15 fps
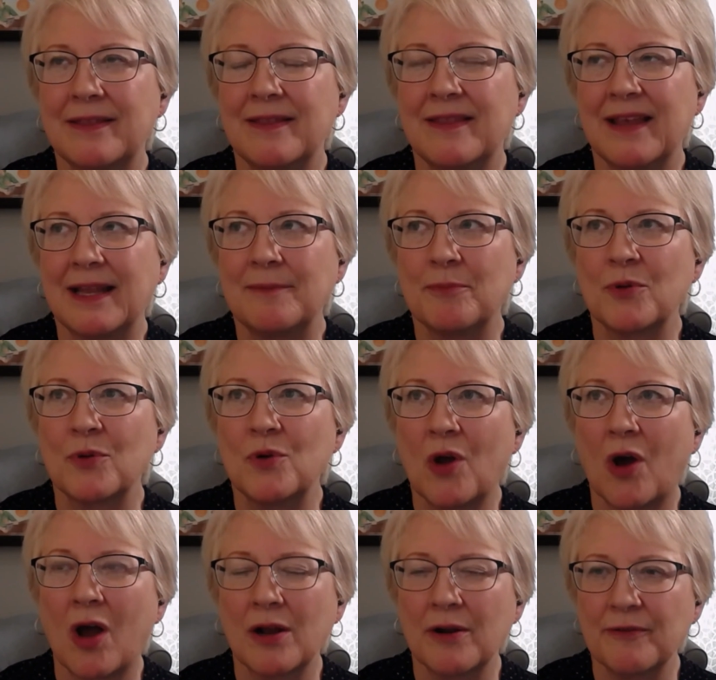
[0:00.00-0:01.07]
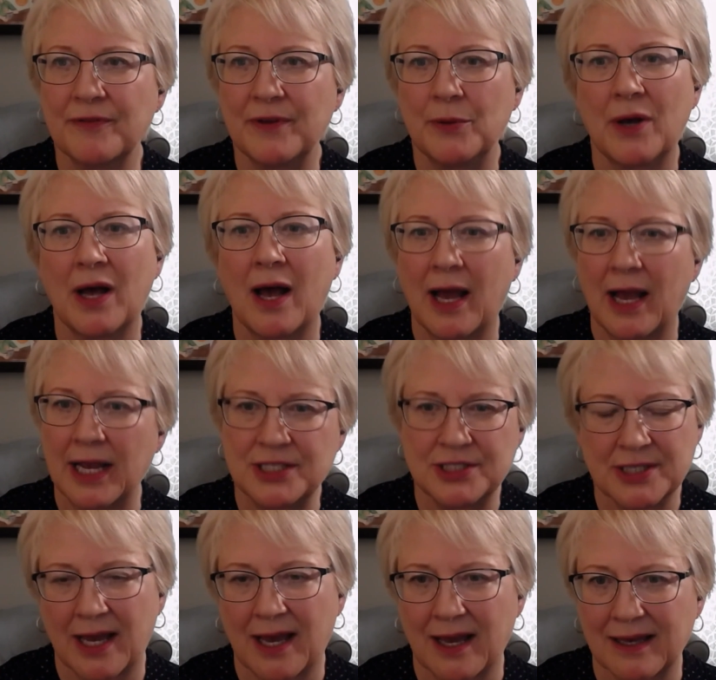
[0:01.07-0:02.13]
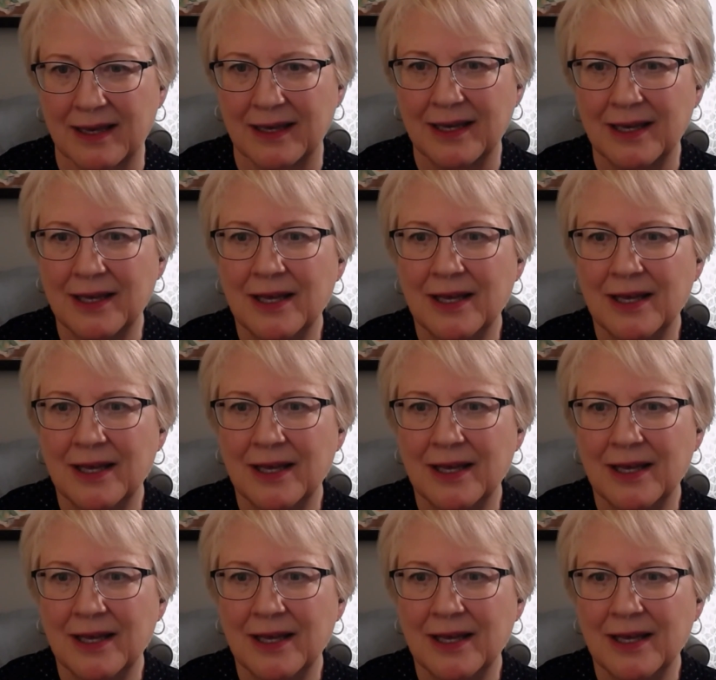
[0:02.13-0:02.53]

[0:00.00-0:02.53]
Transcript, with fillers: that pornography will hijack